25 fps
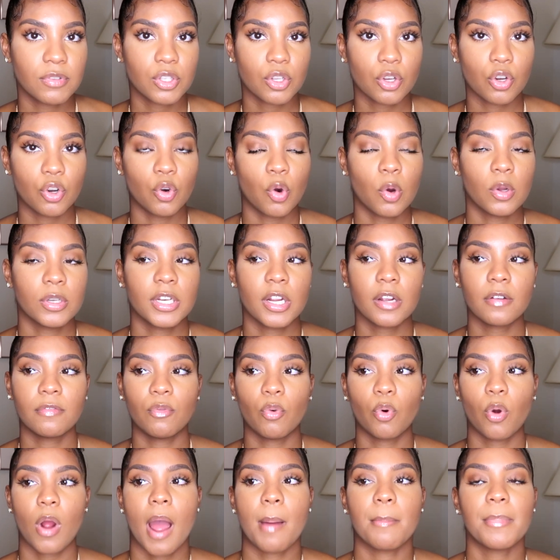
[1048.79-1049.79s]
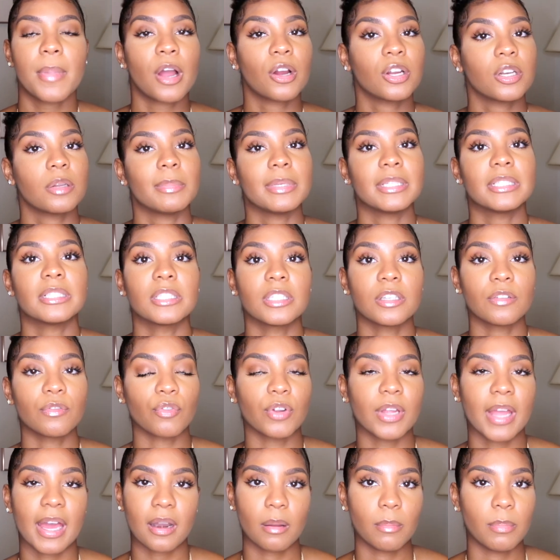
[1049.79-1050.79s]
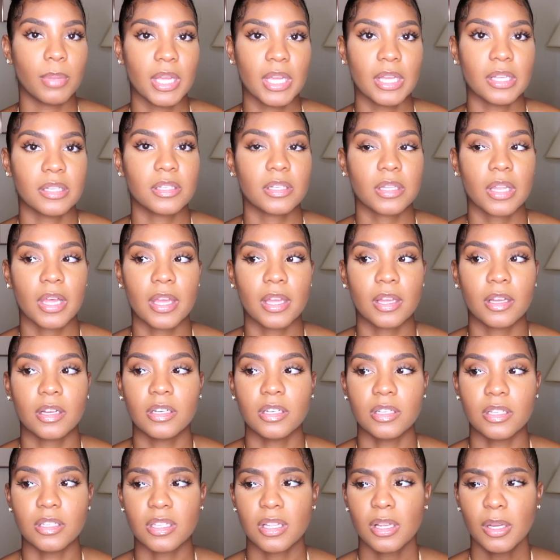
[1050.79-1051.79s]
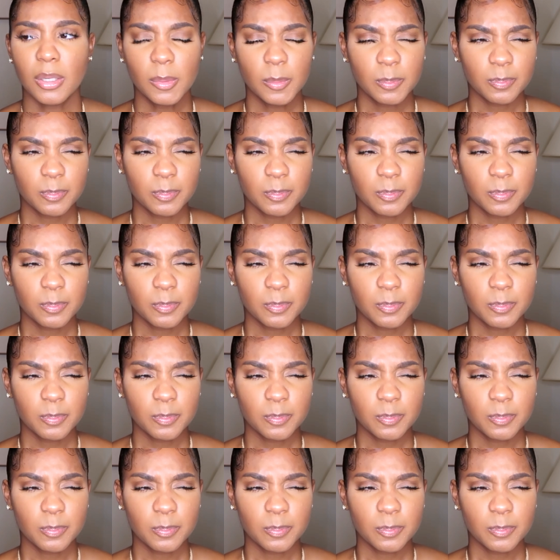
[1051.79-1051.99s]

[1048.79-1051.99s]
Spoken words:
So therefore, I'm not gonna be delivering at a base, like, because,